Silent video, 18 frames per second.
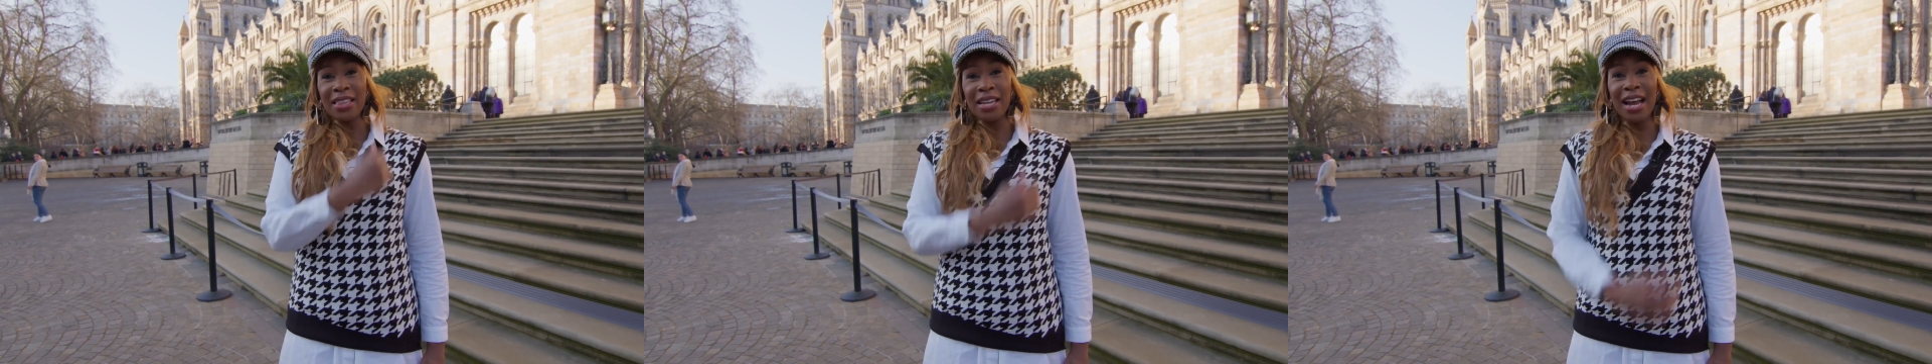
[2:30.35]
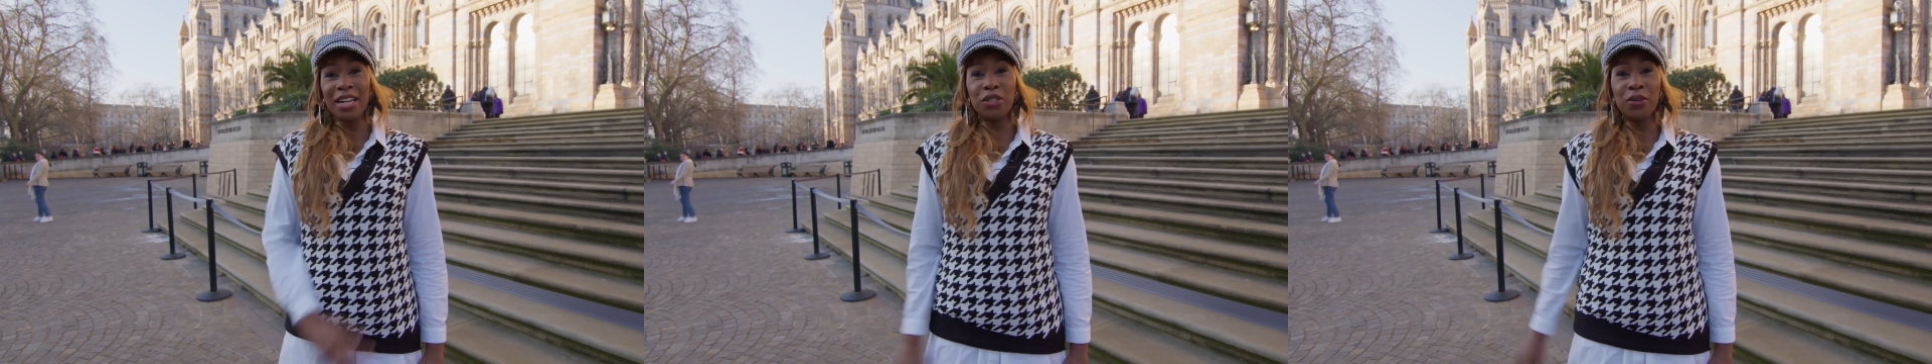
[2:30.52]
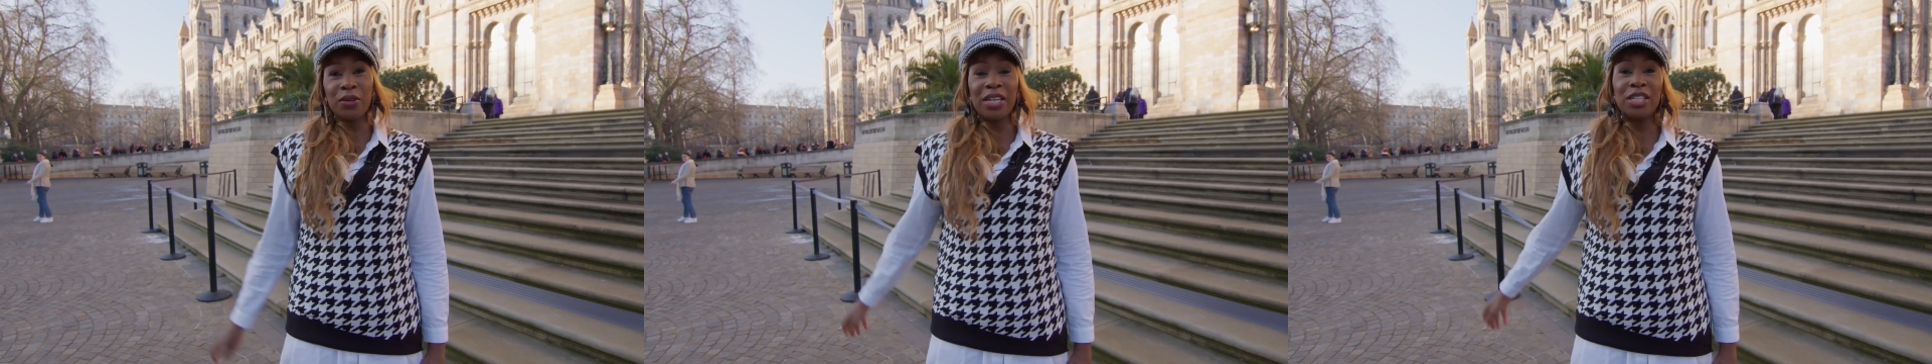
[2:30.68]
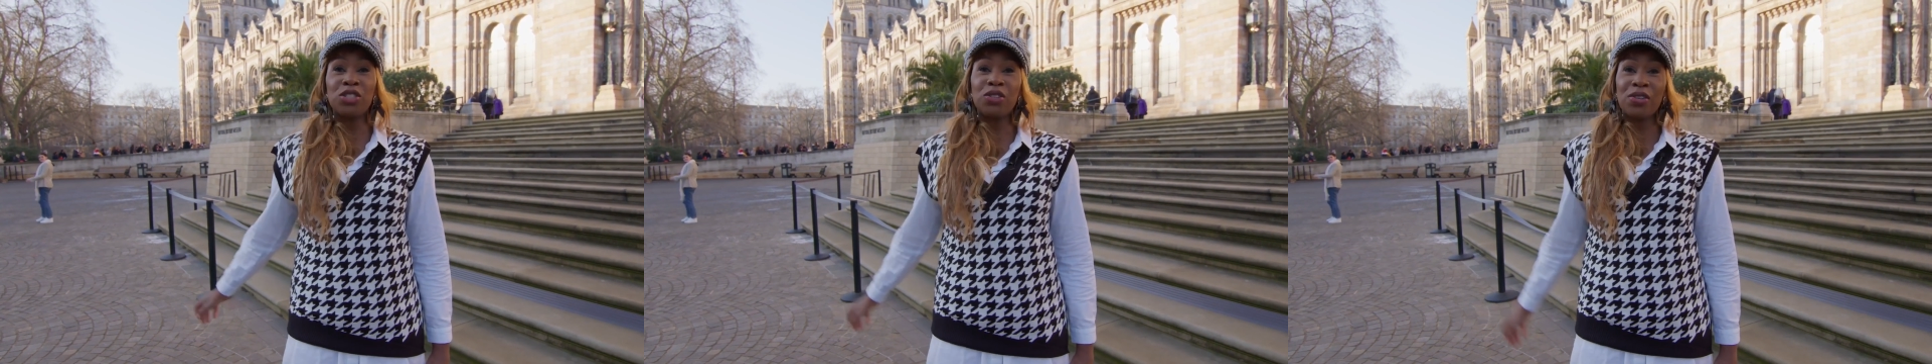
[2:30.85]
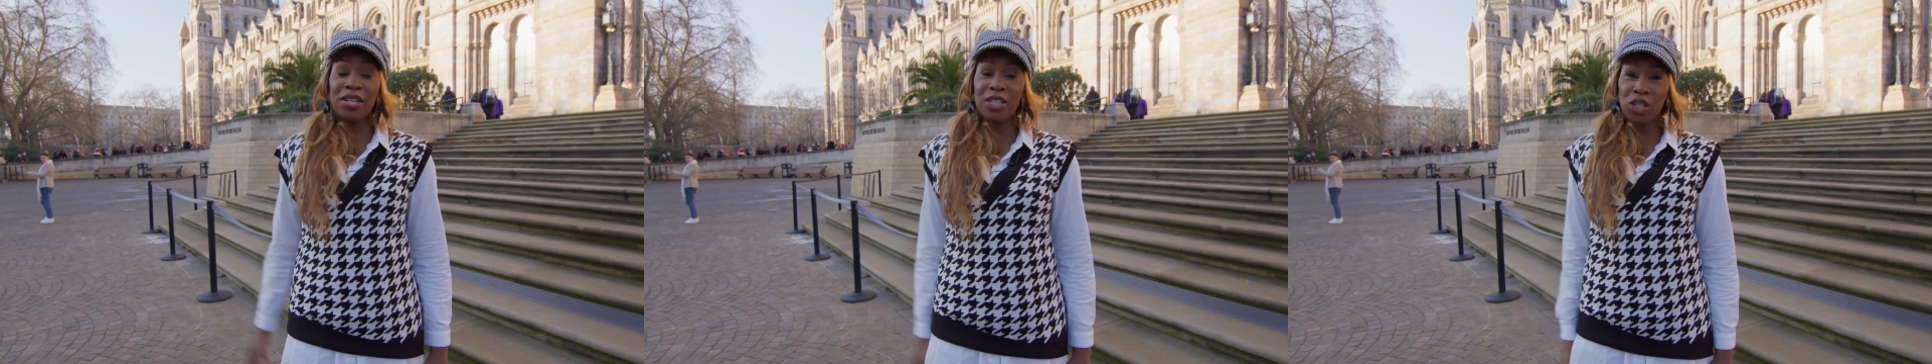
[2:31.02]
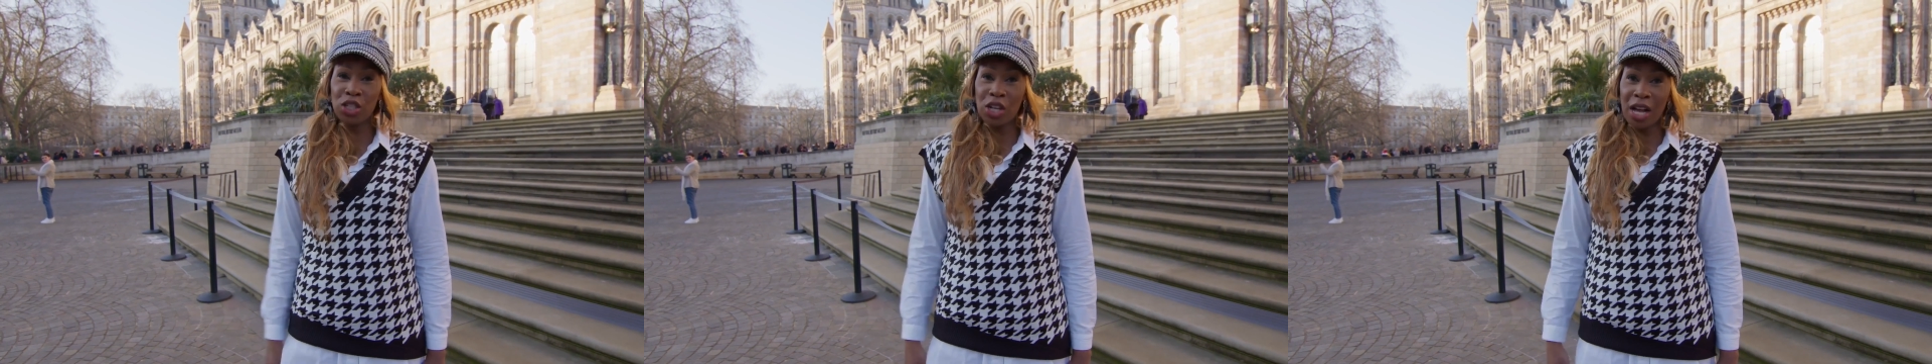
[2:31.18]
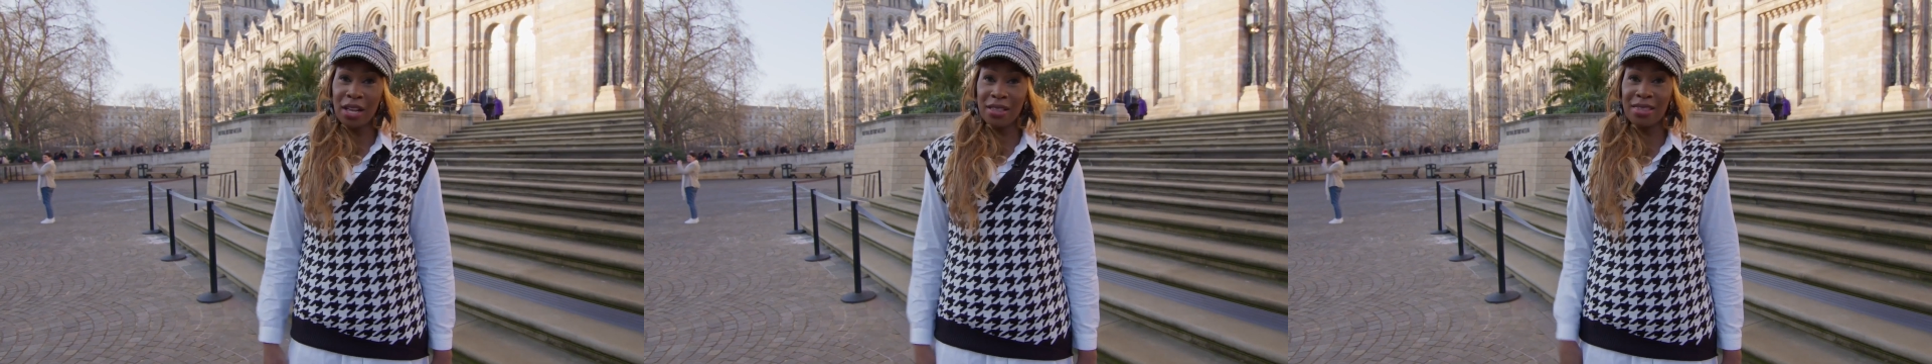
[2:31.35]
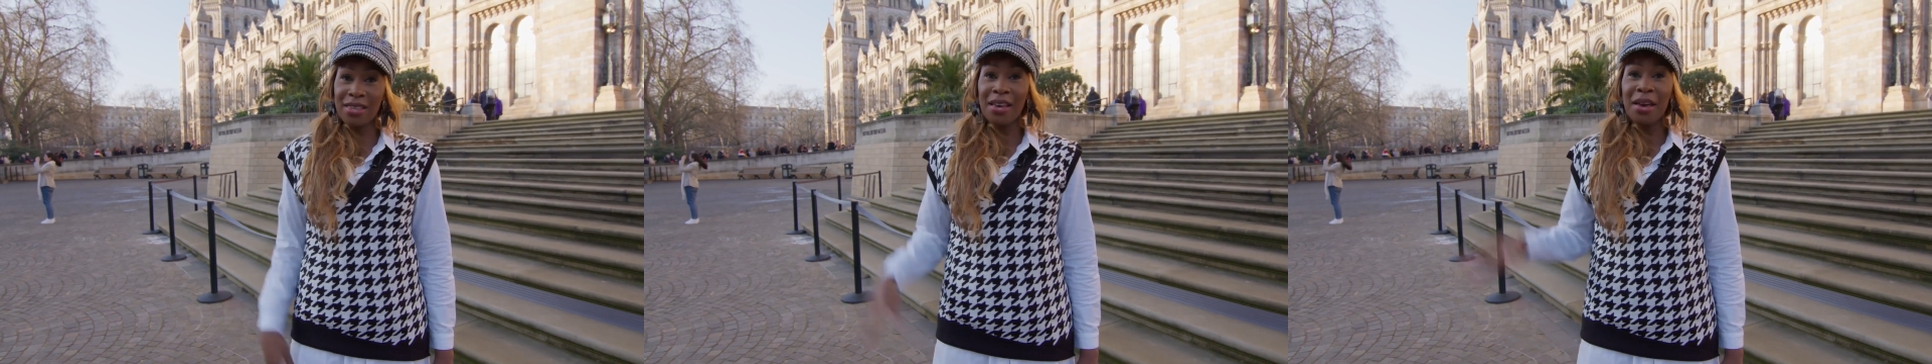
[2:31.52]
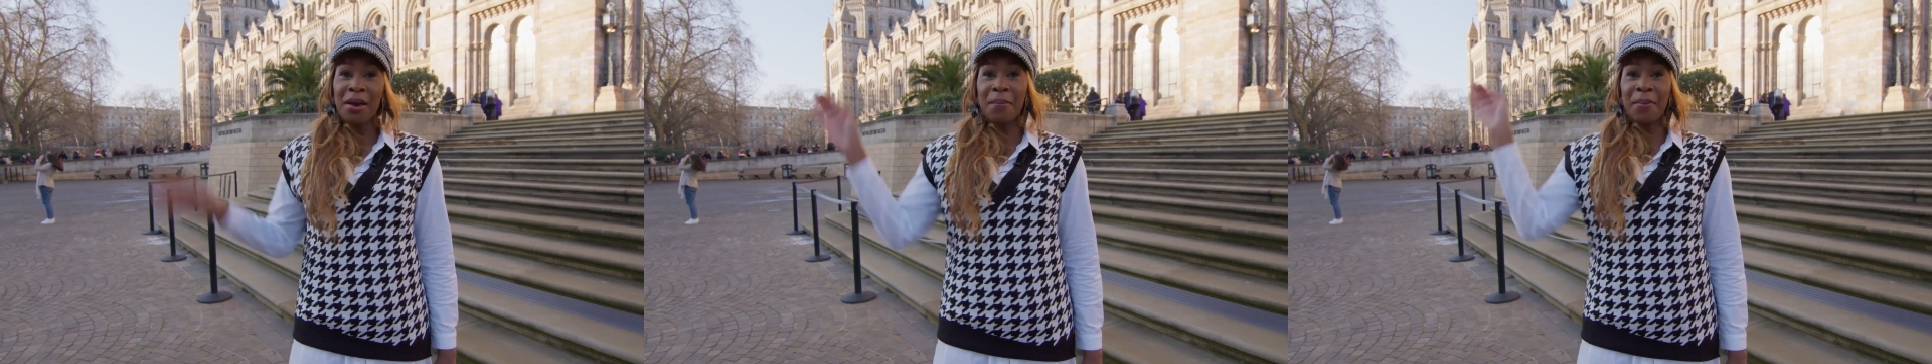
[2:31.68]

the Natural History is shut.